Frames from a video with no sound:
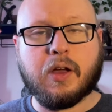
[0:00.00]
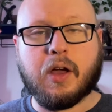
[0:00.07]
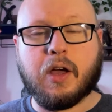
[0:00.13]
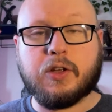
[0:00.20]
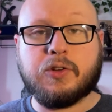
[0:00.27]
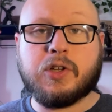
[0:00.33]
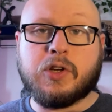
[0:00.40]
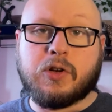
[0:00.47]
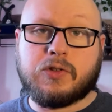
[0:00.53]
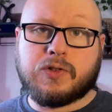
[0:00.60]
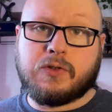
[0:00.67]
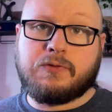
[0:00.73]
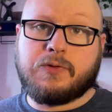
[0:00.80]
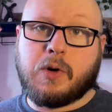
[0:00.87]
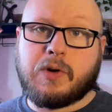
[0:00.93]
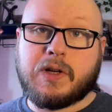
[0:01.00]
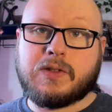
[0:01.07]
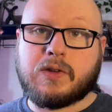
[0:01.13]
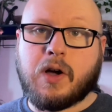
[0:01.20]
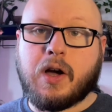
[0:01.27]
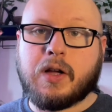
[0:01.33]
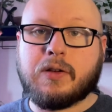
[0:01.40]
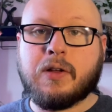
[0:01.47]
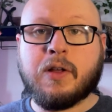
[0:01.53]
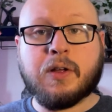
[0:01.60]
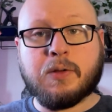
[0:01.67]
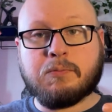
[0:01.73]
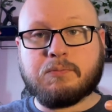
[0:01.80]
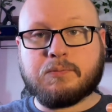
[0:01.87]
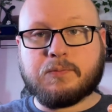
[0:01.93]
You can also focus on
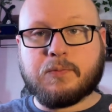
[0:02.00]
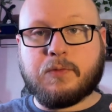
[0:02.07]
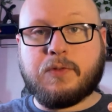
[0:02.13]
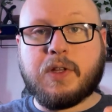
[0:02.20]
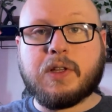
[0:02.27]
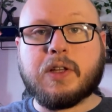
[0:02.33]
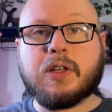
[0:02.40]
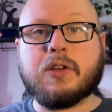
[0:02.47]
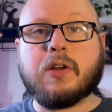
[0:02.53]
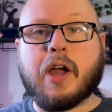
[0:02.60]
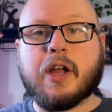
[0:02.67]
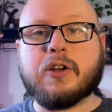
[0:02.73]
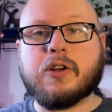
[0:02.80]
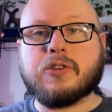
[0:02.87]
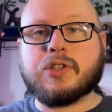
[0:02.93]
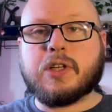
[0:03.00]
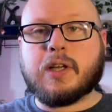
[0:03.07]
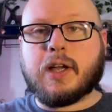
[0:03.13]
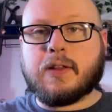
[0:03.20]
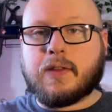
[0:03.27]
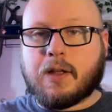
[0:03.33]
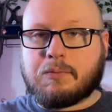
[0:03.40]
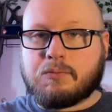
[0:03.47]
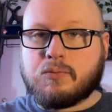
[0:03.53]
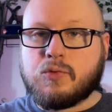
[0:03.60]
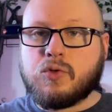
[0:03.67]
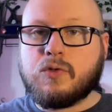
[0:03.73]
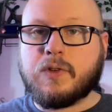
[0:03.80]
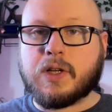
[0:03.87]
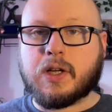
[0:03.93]
feeling your energy and then
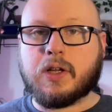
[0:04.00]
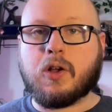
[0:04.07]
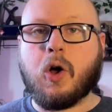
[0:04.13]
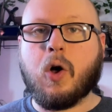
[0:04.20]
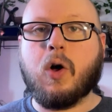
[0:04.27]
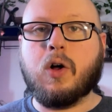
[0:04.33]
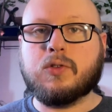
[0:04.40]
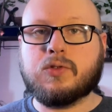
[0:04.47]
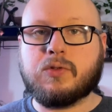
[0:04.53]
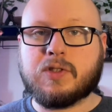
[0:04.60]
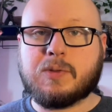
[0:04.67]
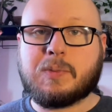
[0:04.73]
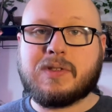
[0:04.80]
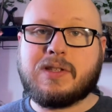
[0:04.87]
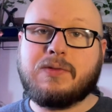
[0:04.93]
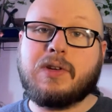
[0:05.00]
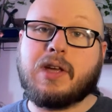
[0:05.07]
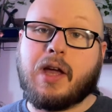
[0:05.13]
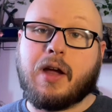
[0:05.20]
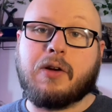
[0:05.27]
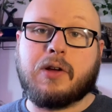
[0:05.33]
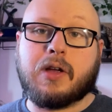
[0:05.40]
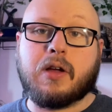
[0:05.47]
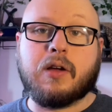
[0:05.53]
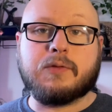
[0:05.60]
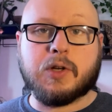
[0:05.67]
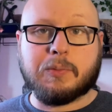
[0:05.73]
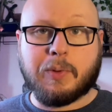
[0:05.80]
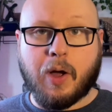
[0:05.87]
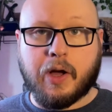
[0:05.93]
moving it all to a specific area of
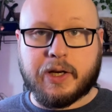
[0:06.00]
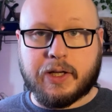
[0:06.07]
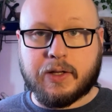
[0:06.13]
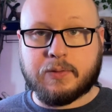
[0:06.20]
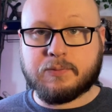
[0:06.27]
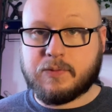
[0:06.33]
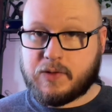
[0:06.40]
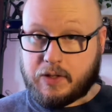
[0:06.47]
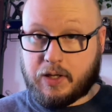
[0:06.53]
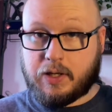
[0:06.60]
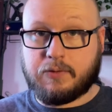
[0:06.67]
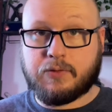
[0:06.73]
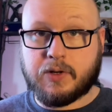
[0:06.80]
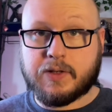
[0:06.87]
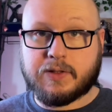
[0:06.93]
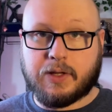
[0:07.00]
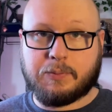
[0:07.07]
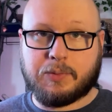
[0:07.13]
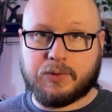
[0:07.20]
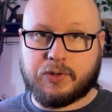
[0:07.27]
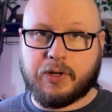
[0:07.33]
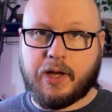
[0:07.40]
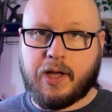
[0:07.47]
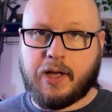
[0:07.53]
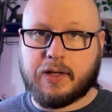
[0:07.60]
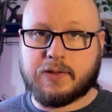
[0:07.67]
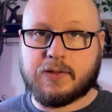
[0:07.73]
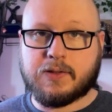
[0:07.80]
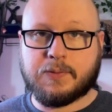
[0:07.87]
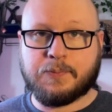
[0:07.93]
your body, say, for example, your
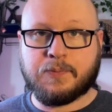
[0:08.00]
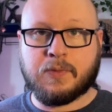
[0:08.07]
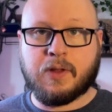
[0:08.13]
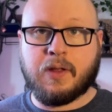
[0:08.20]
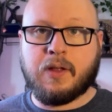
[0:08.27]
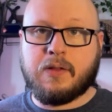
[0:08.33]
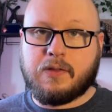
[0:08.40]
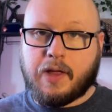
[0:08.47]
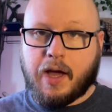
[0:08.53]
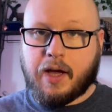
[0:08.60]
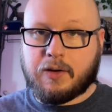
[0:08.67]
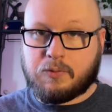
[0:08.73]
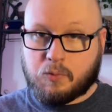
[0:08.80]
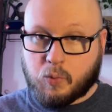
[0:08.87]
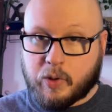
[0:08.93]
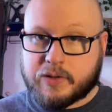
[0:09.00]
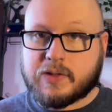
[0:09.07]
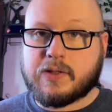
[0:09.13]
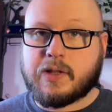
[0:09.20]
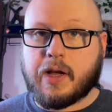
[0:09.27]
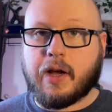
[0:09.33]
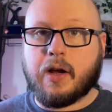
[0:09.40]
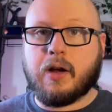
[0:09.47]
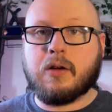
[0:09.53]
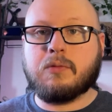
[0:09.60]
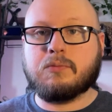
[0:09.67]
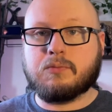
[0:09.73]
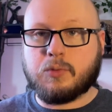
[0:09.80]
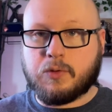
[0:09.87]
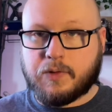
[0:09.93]
hands. Then, once there,
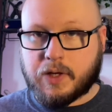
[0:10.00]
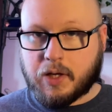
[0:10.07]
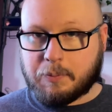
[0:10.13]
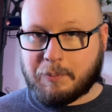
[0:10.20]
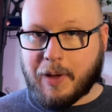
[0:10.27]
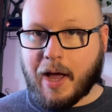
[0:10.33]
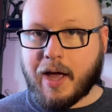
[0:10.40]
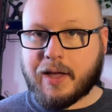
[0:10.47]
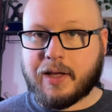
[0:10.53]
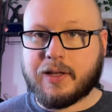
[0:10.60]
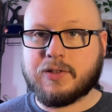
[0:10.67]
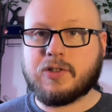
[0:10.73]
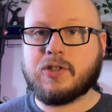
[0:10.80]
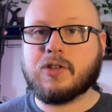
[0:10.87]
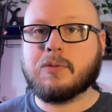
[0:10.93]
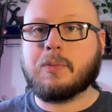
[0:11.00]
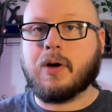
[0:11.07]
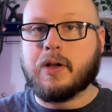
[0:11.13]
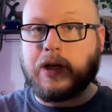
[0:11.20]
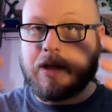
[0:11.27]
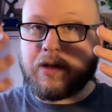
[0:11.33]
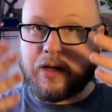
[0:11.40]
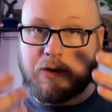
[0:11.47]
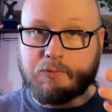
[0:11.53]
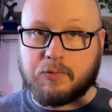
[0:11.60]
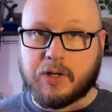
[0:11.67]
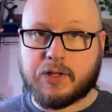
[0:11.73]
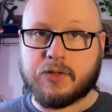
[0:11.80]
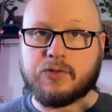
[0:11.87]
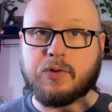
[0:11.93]
moving it back into your body and
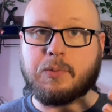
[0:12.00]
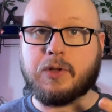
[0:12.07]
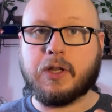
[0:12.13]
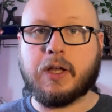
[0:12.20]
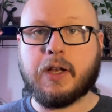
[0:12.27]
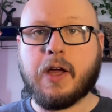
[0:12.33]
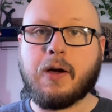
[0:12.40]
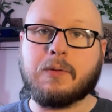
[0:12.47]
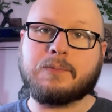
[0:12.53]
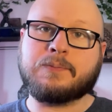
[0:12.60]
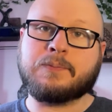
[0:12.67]
redistributing it out.